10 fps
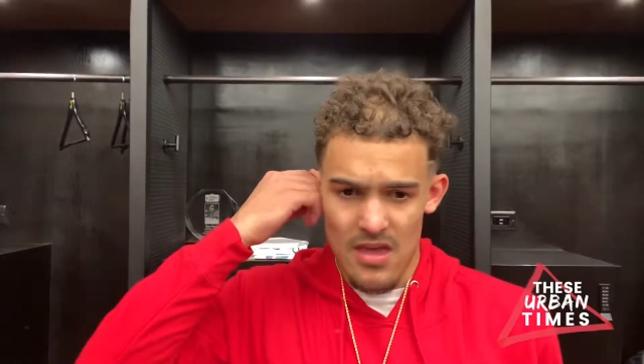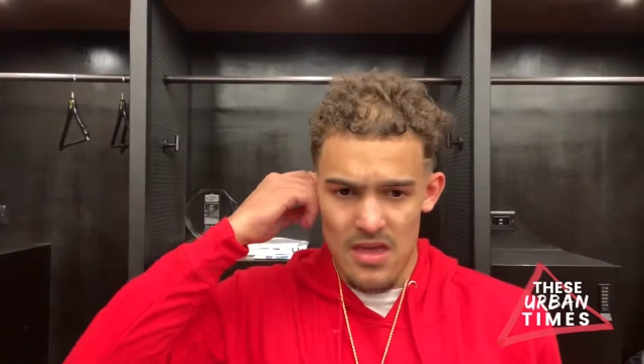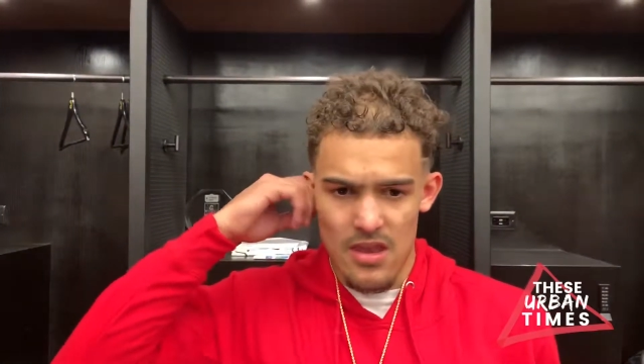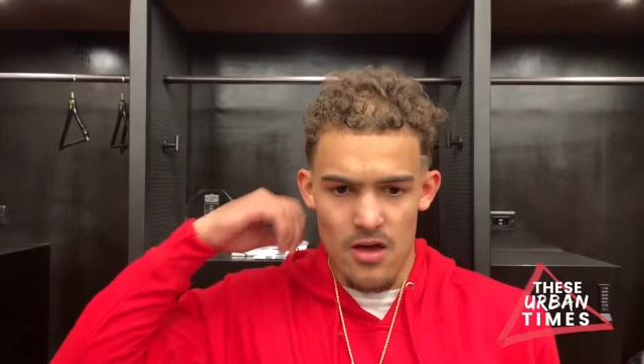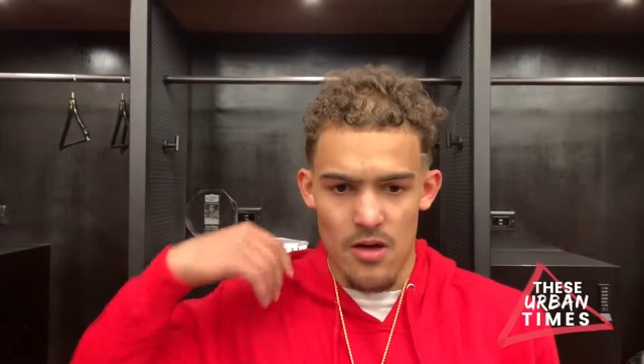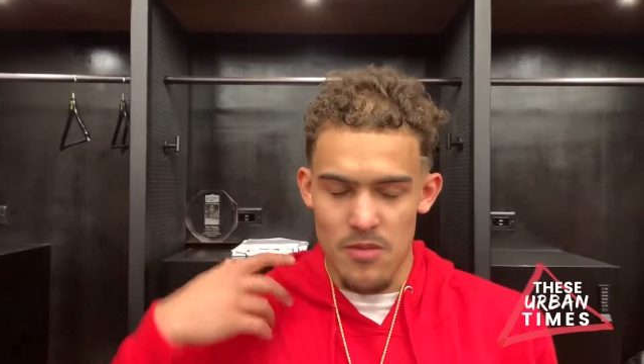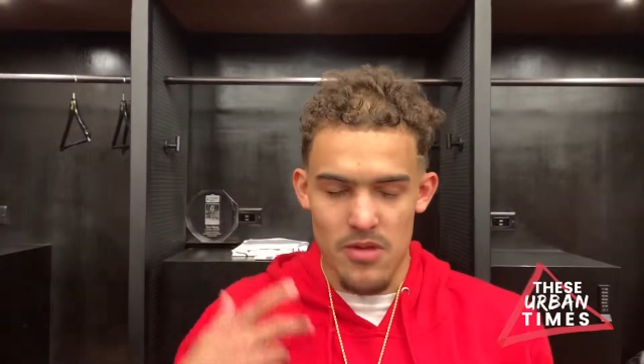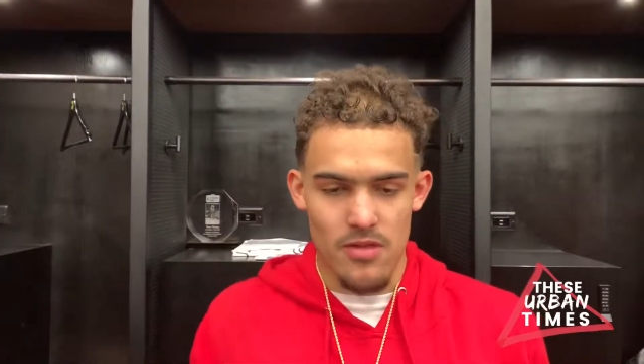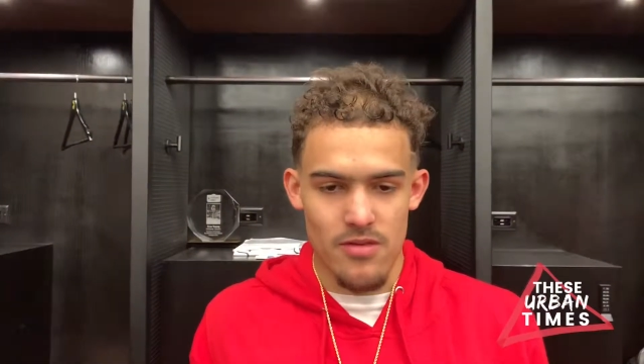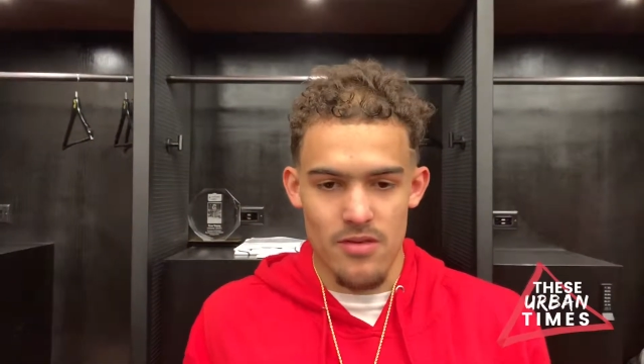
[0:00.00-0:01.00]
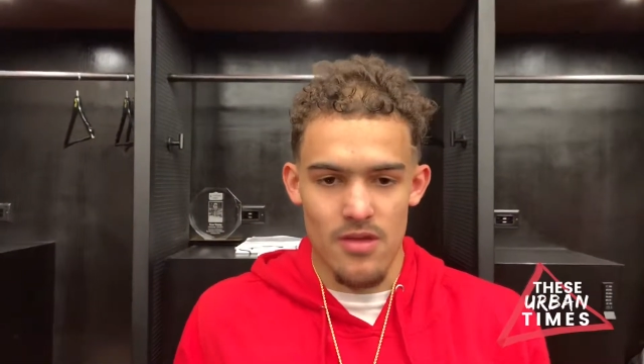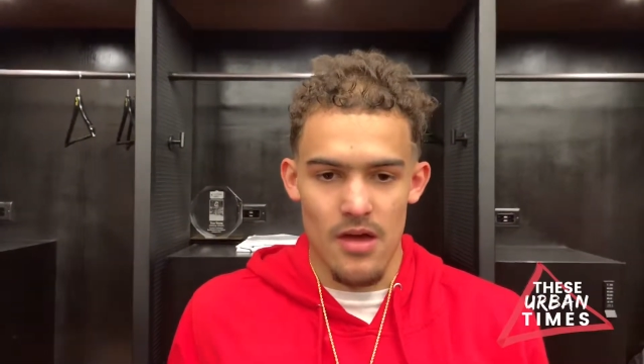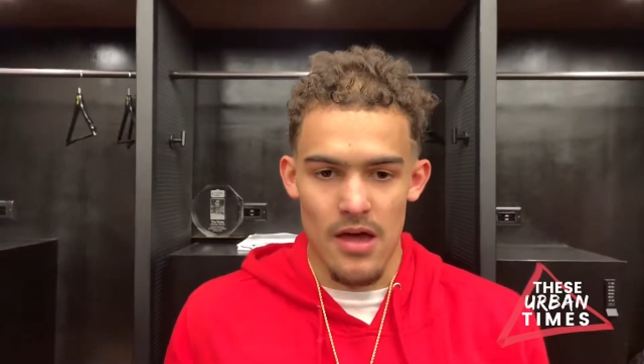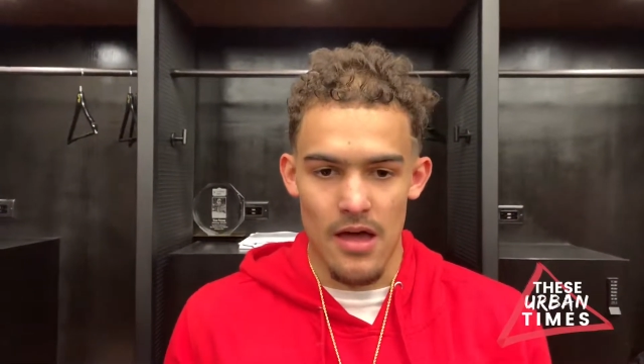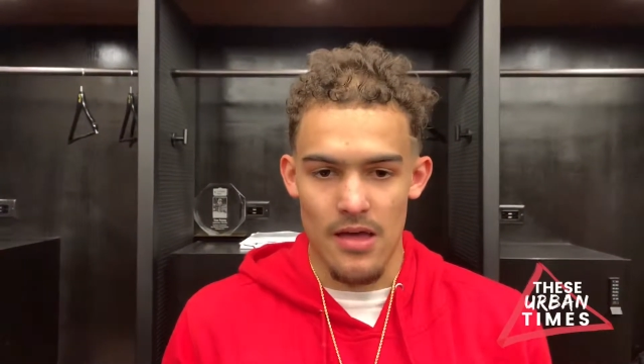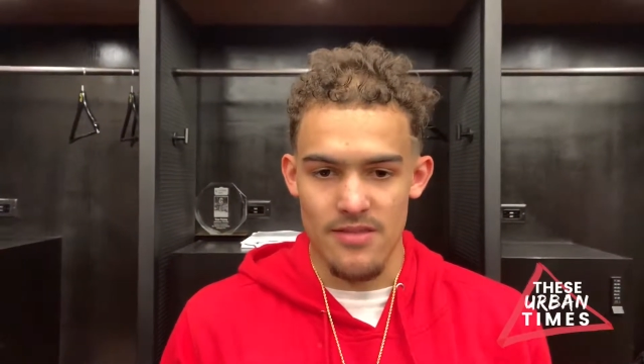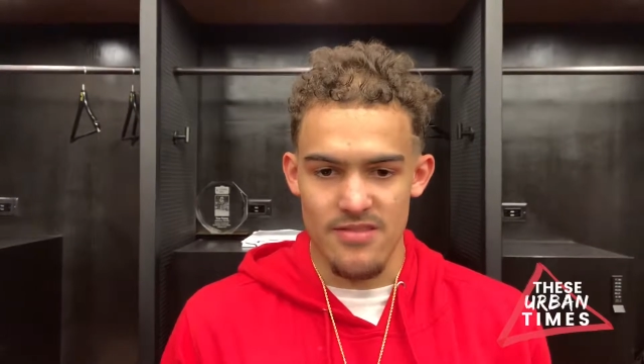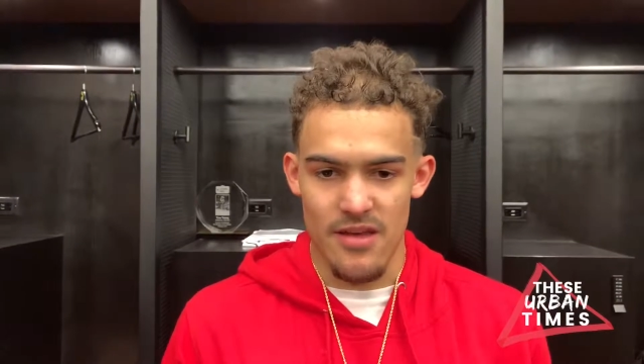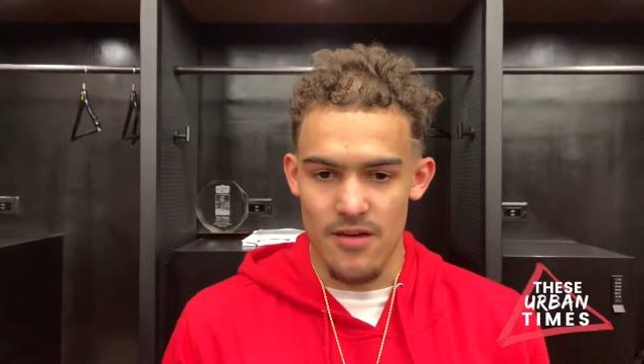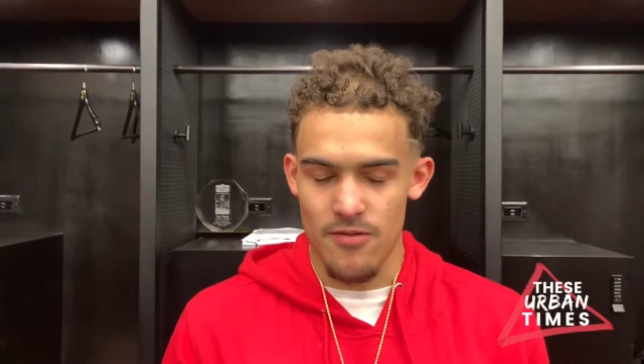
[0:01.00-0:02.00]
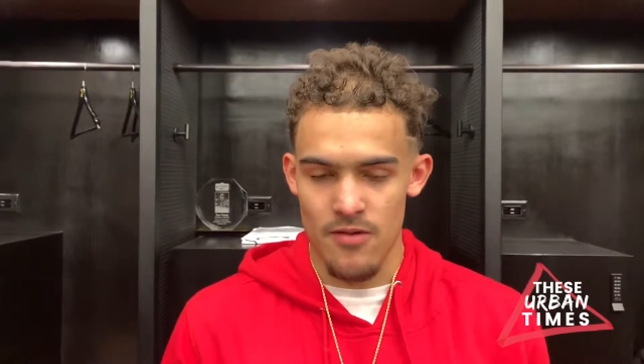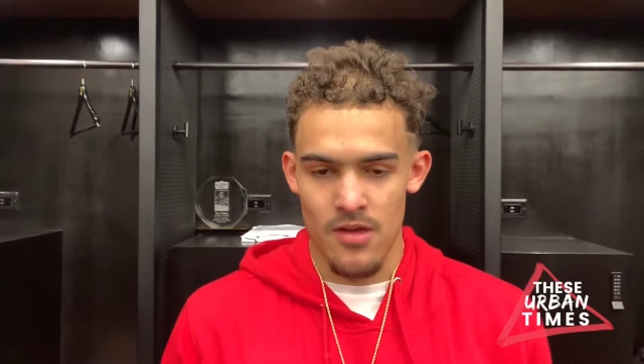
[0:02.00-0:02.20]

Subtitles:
Yeah, no, I mean, it's tough.